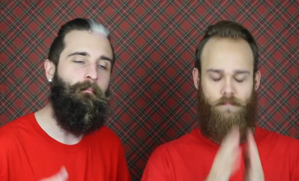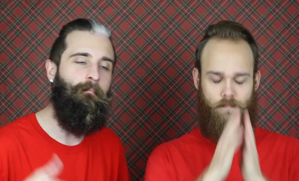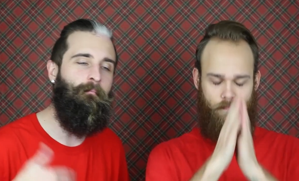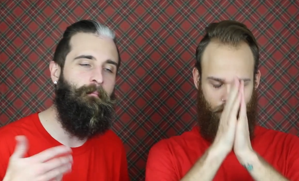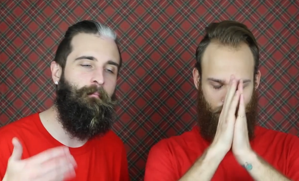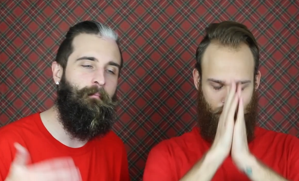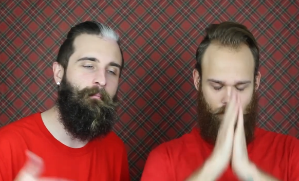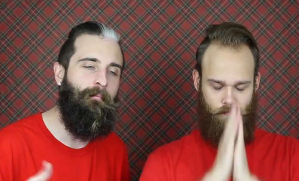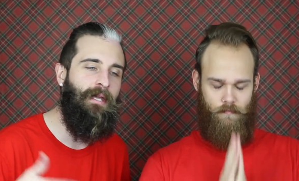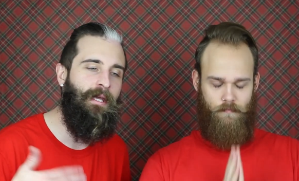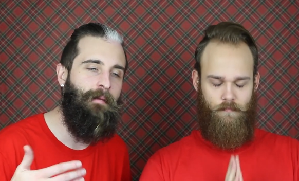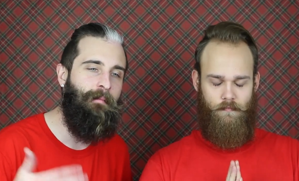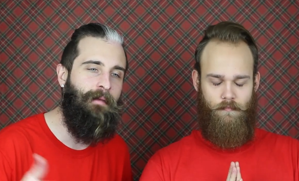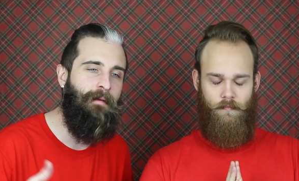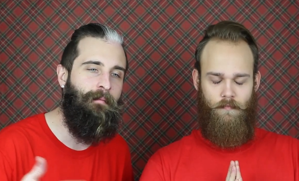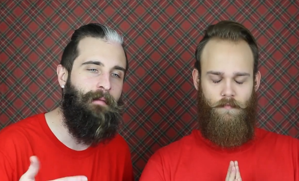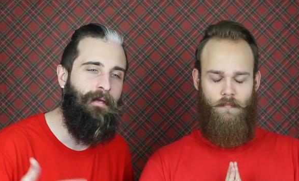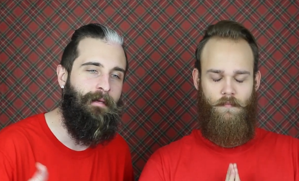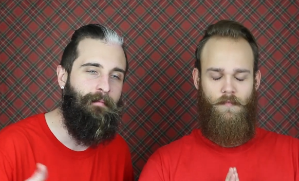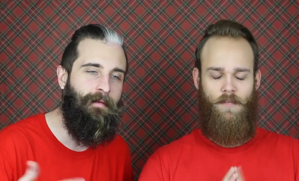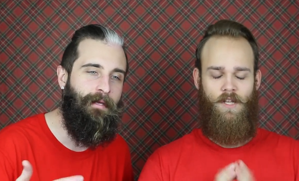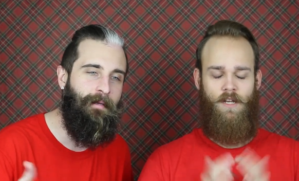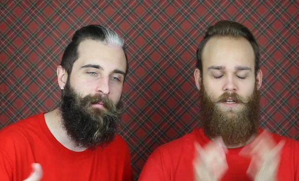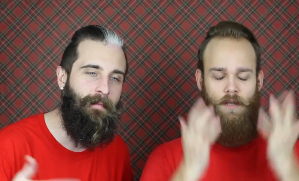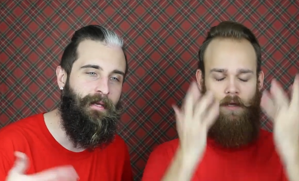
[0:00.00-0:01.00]
Speaker 1: Me, me,
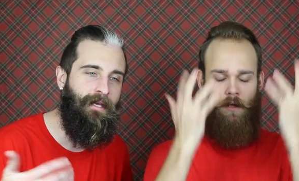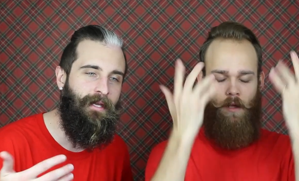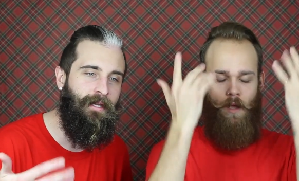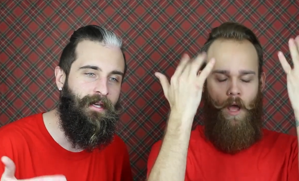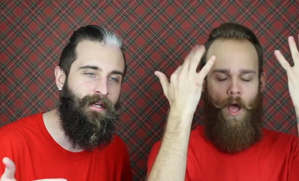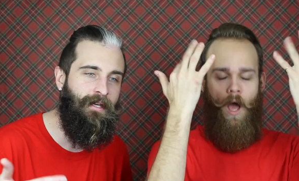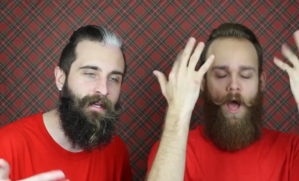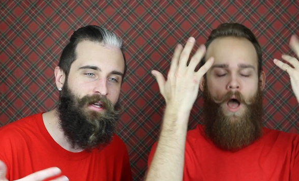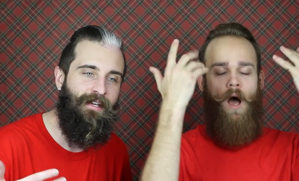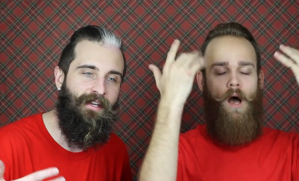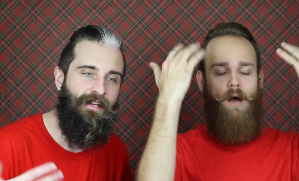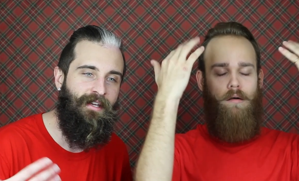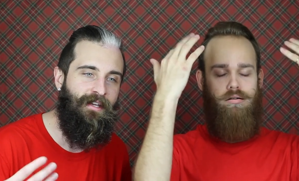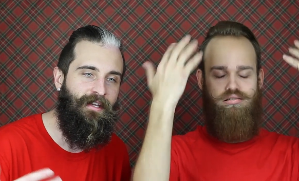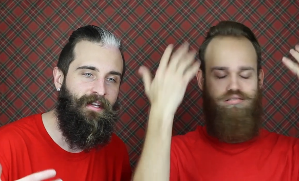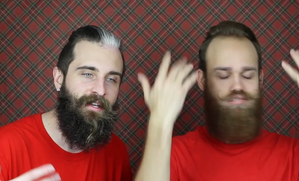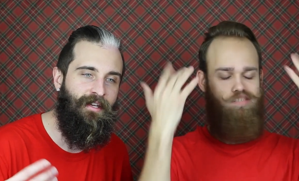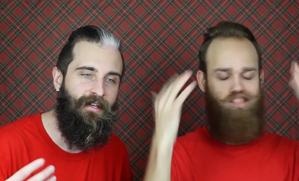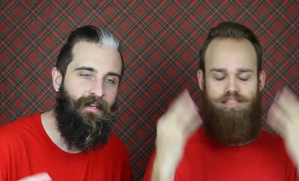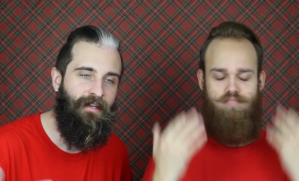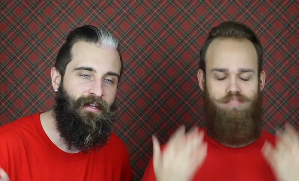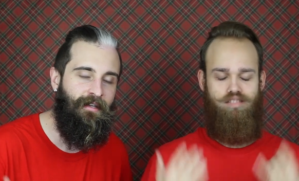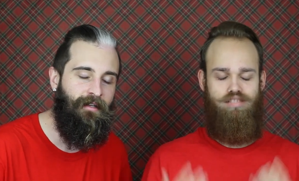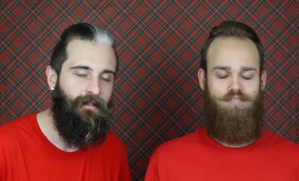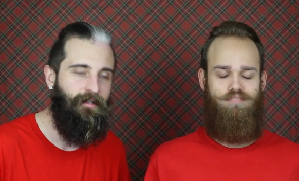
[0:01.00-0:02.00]
me, me,
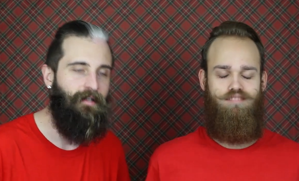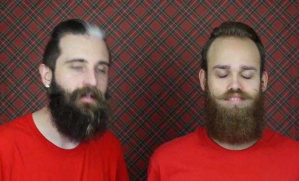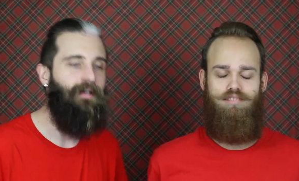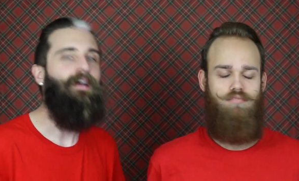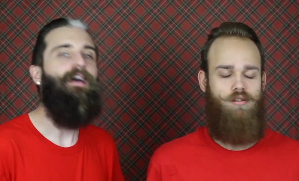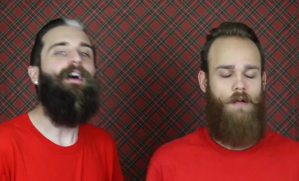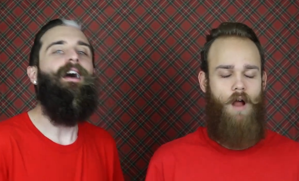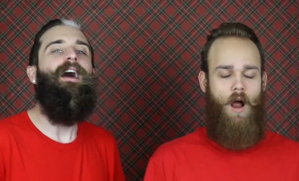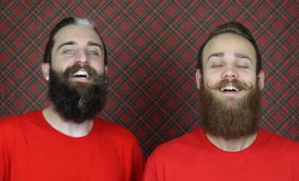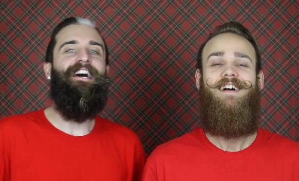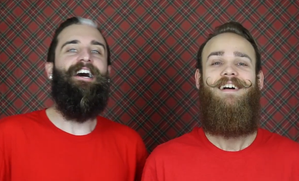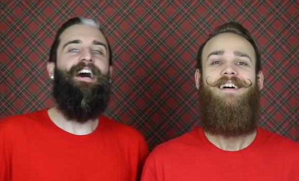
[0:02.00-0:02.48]
me!